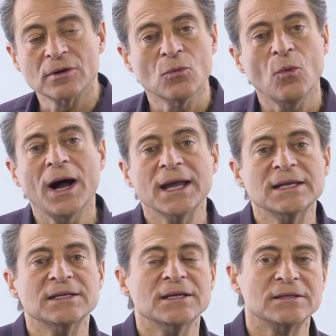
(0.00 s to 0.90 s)
Why
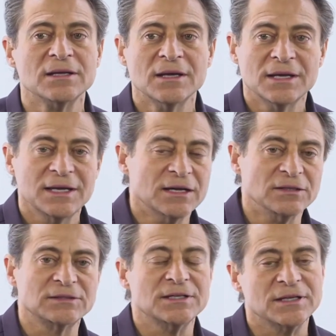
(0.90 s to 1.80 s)
didn't
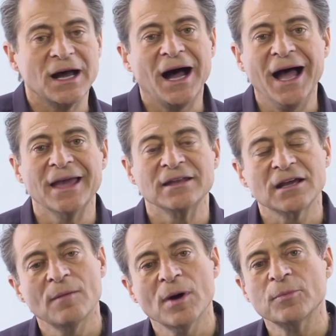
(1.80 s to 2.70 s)
Hilton and Hyatt
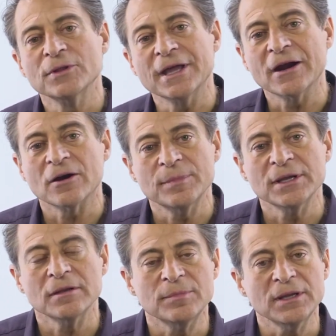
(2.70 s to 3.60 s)
come up with
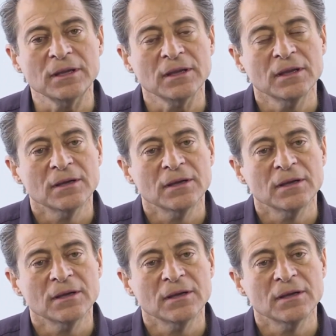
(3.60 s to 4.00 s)
Airbnb?